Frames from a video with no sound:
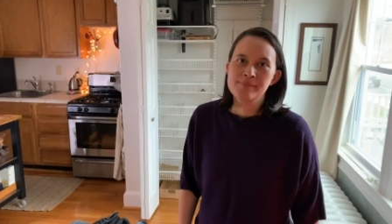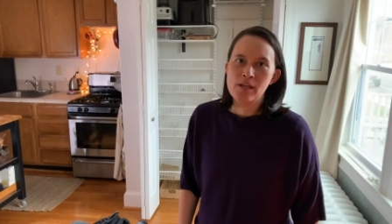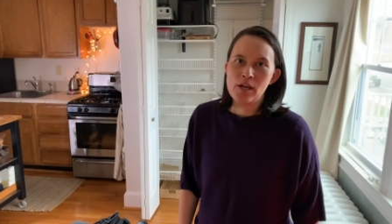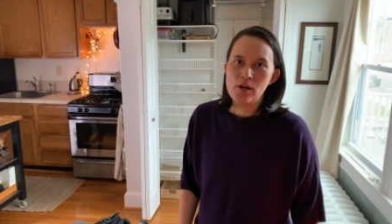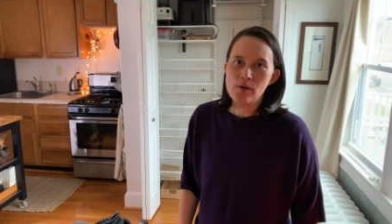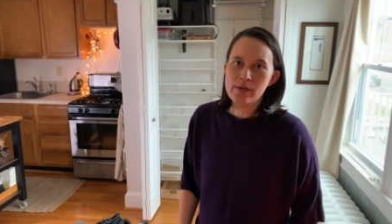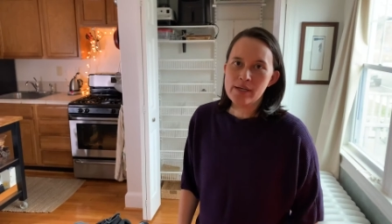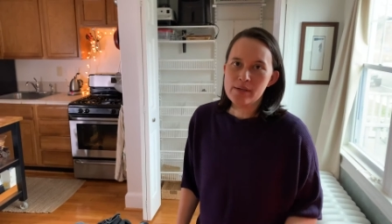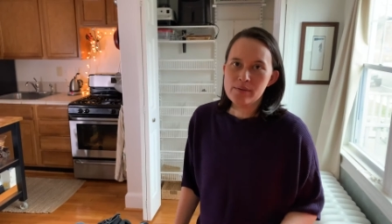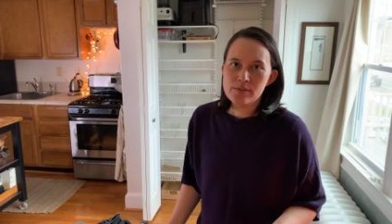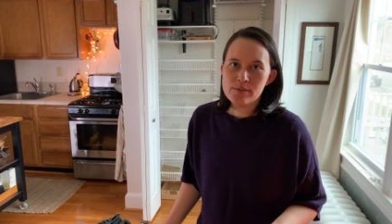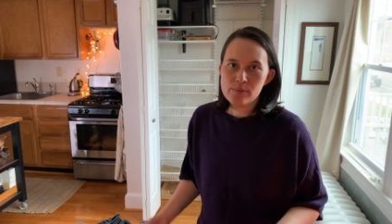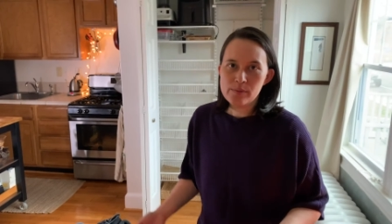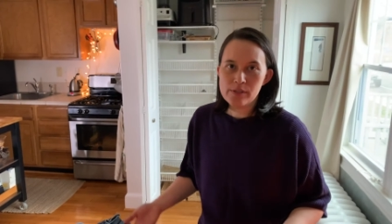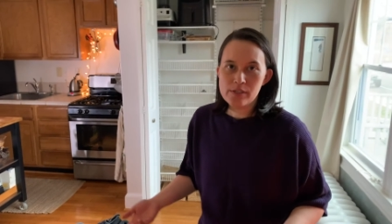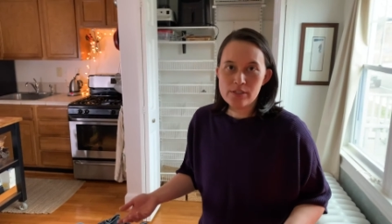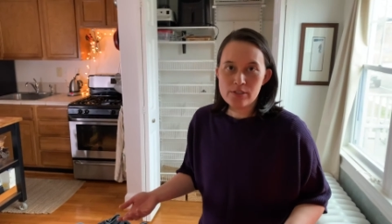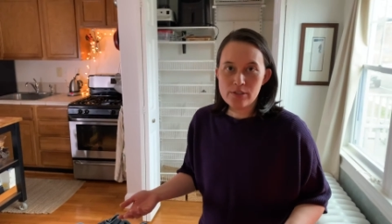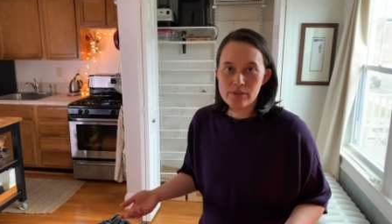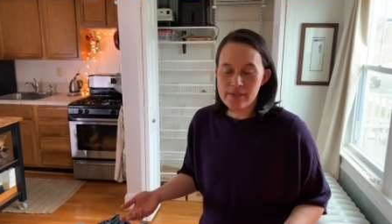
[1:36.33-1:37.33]
Okay, so we're
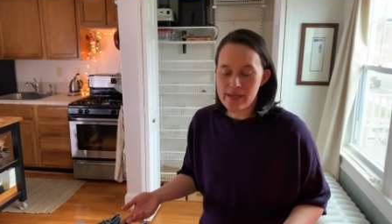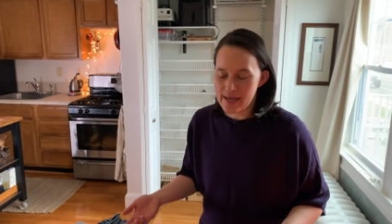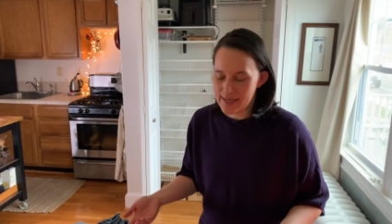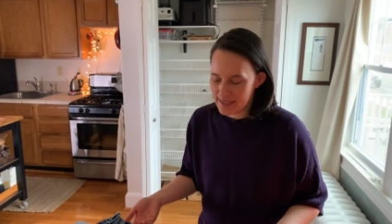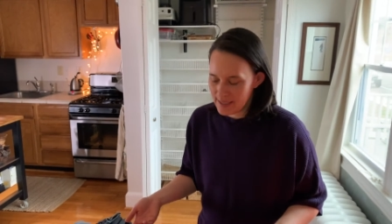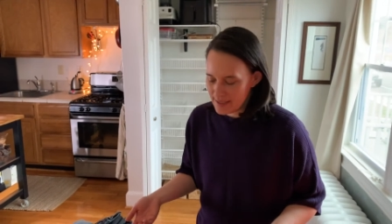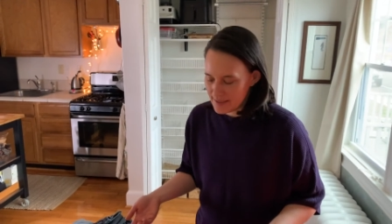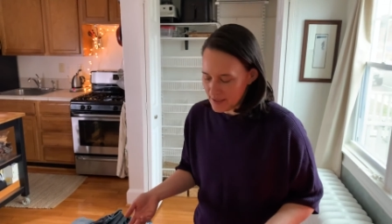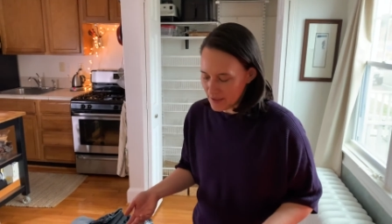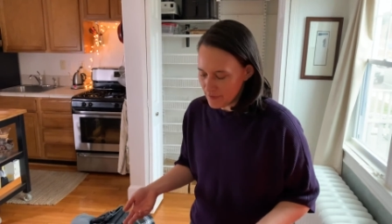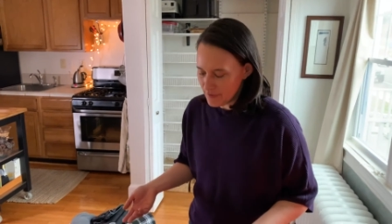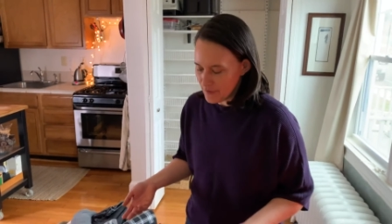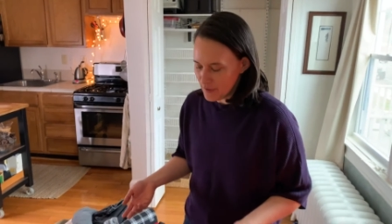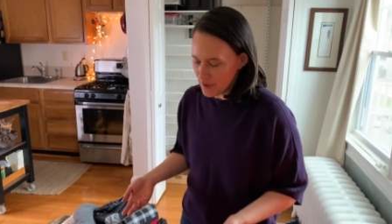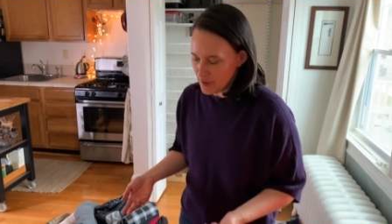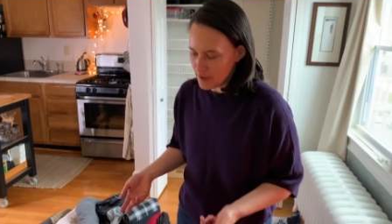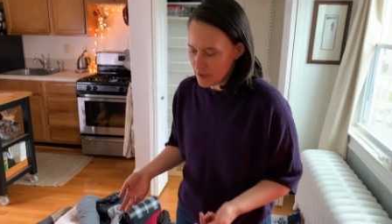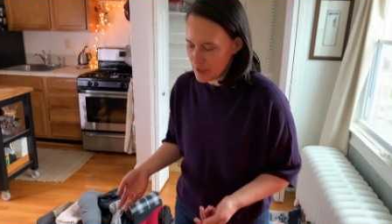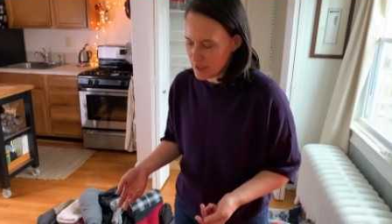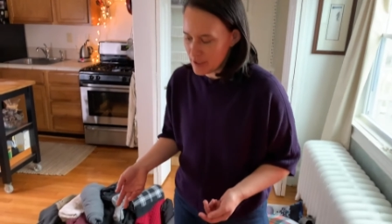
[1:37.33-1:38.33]
gonna do the hanging stuff
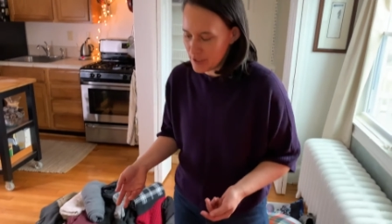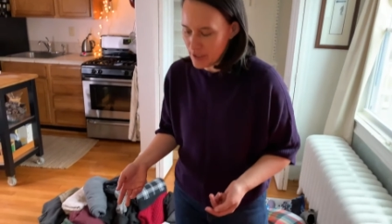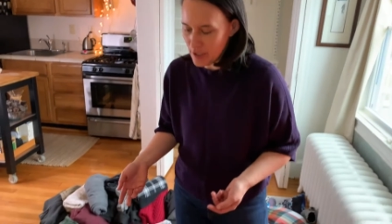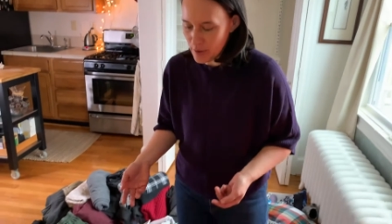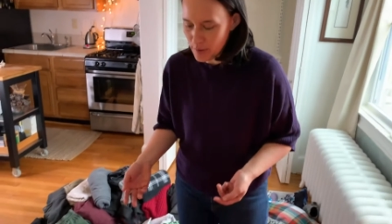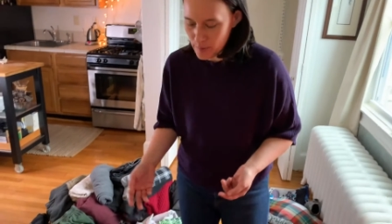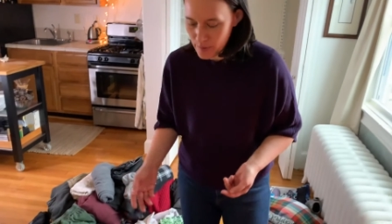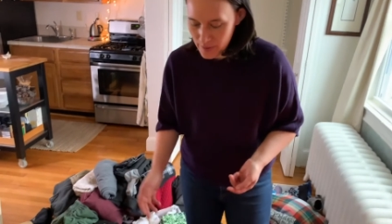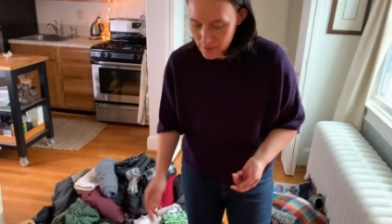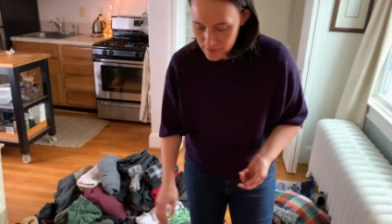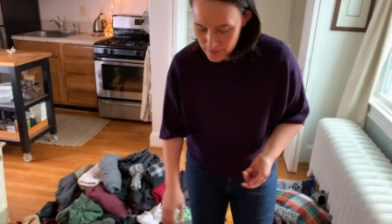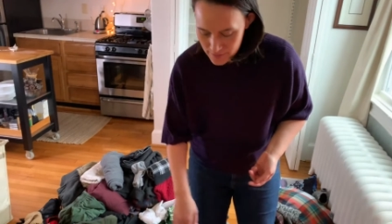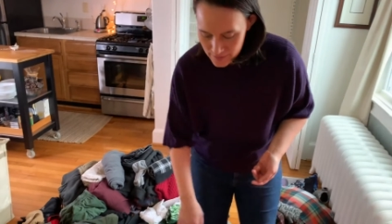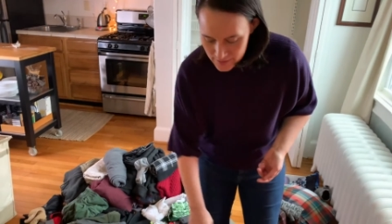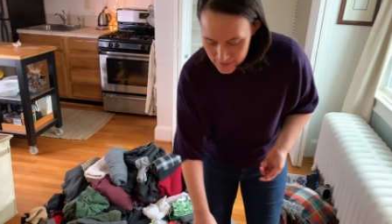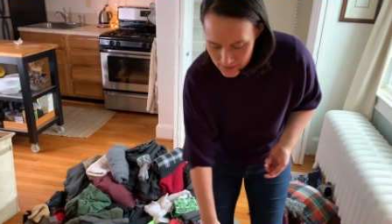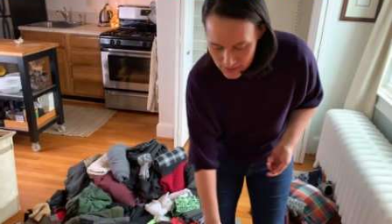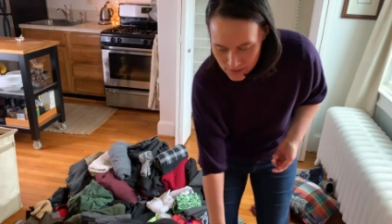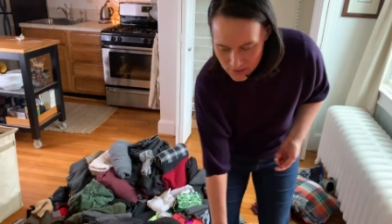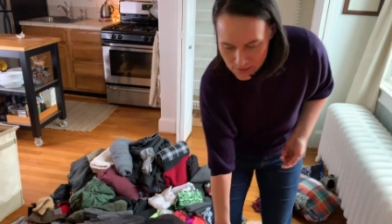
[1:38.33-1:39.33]
first. So
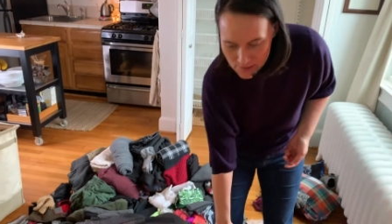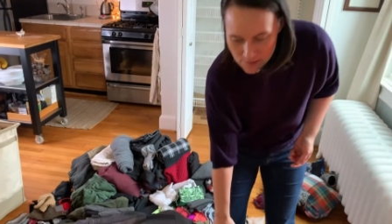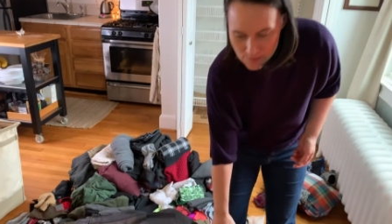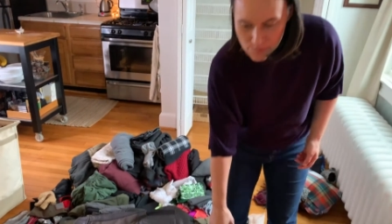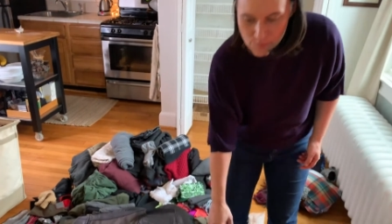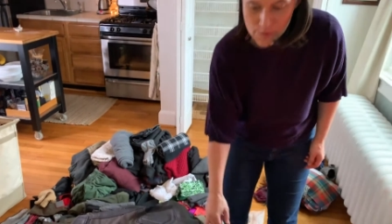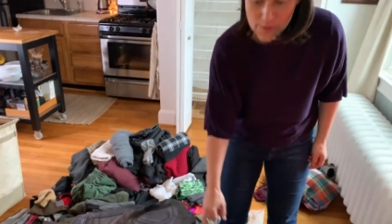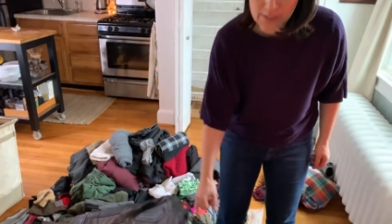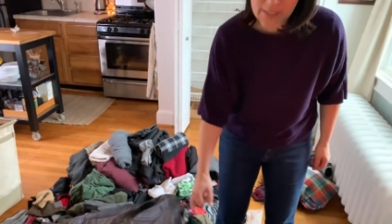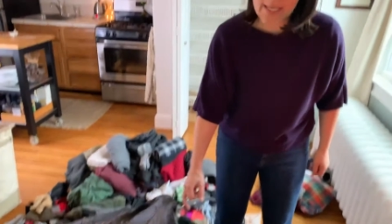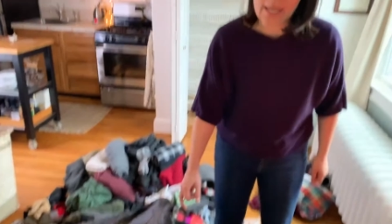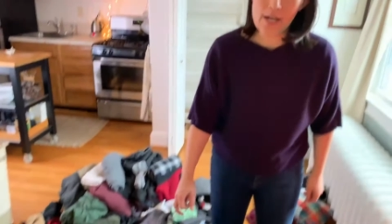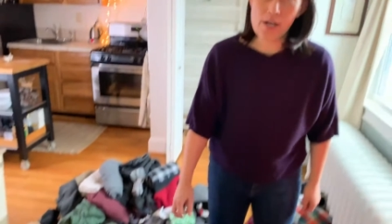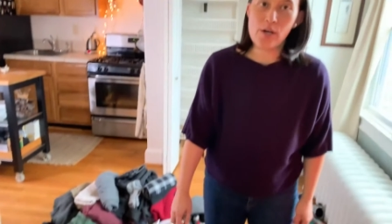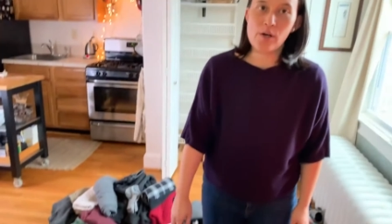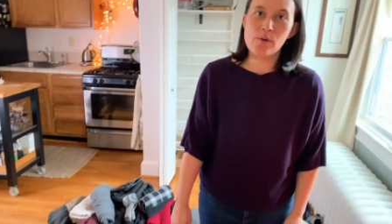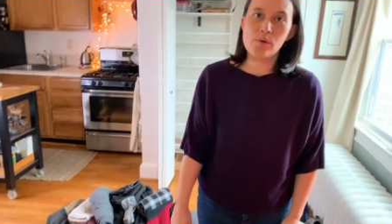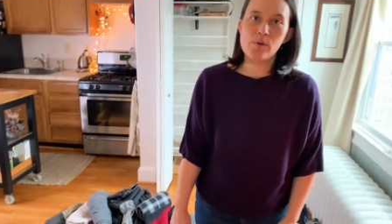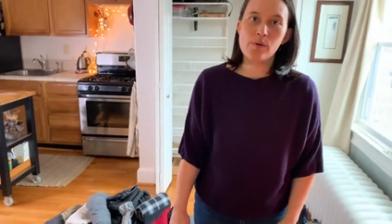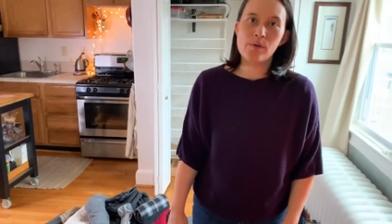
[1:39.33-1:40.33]
this is really
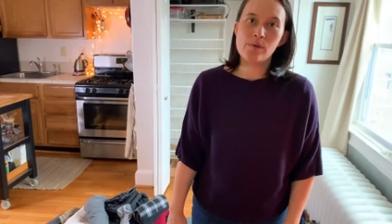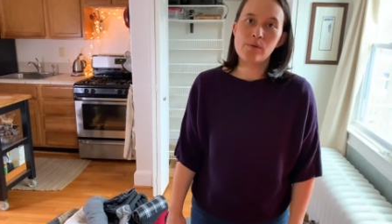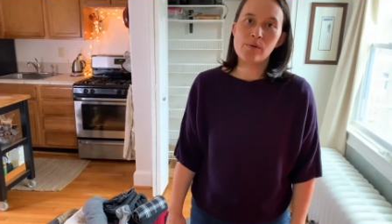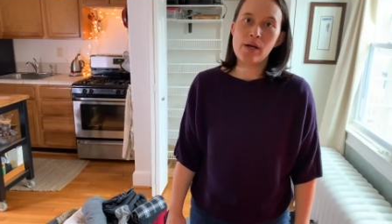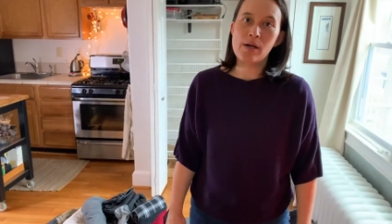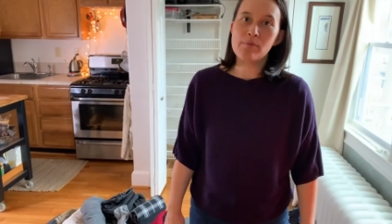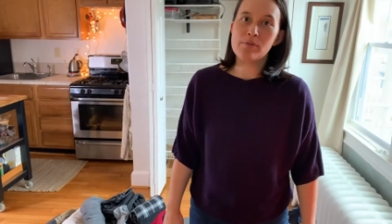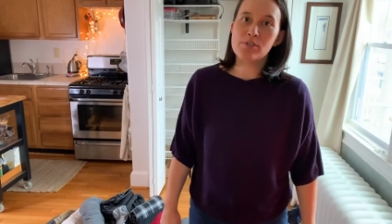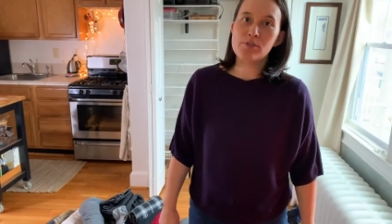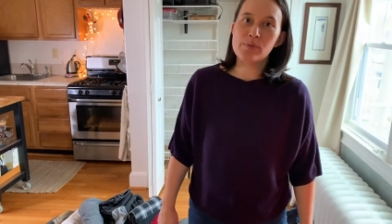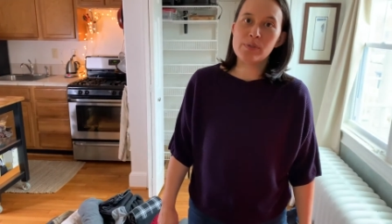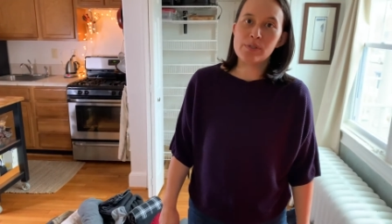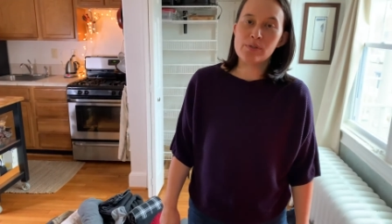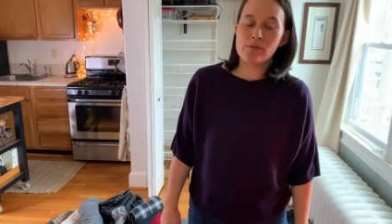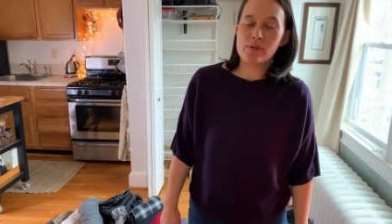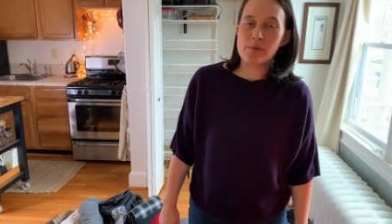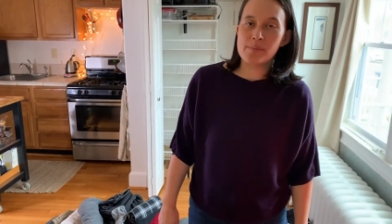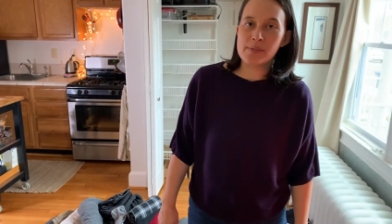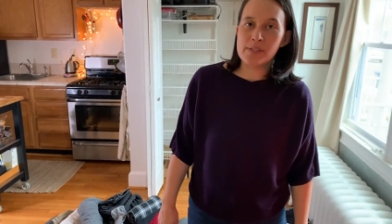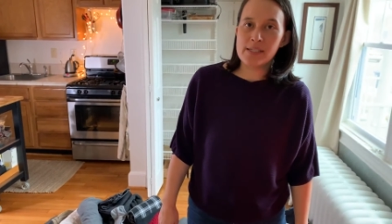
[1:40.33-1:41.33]
how I would do it
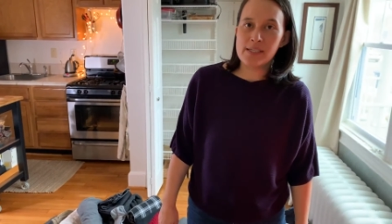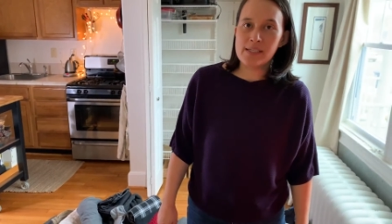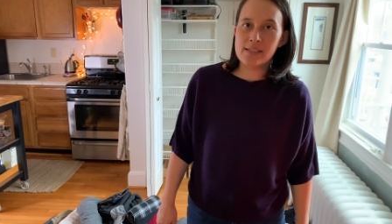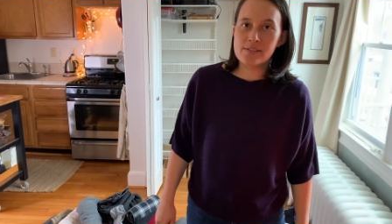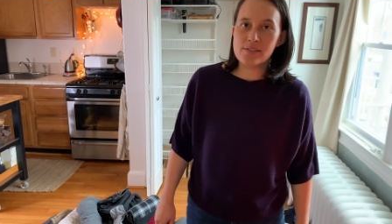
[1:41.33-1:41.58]
normally.